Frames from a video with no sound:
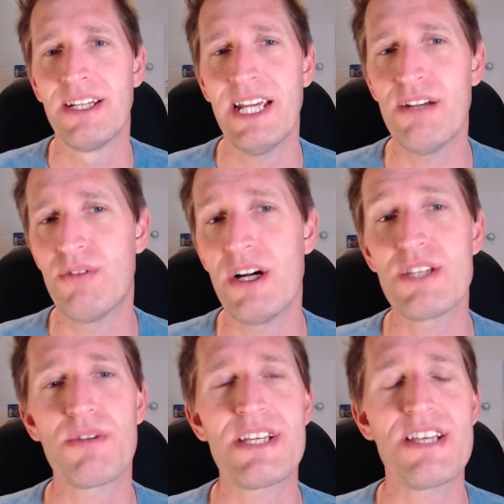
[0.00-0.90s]
In a
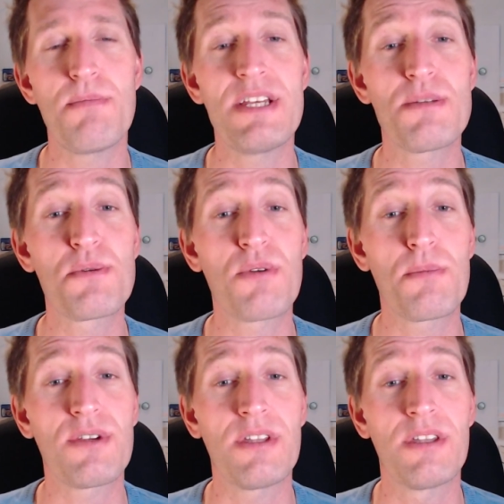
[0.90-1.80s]
Rise with SAP
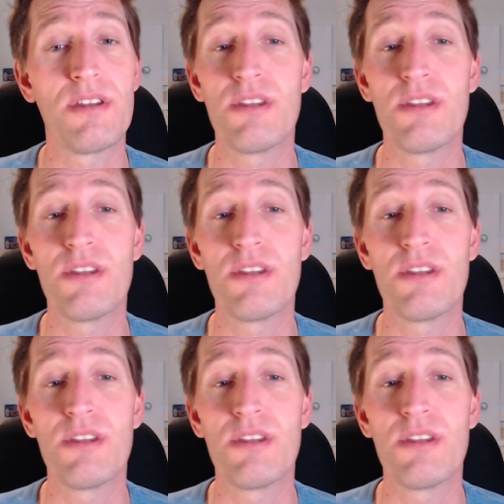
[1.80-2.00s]
subscription,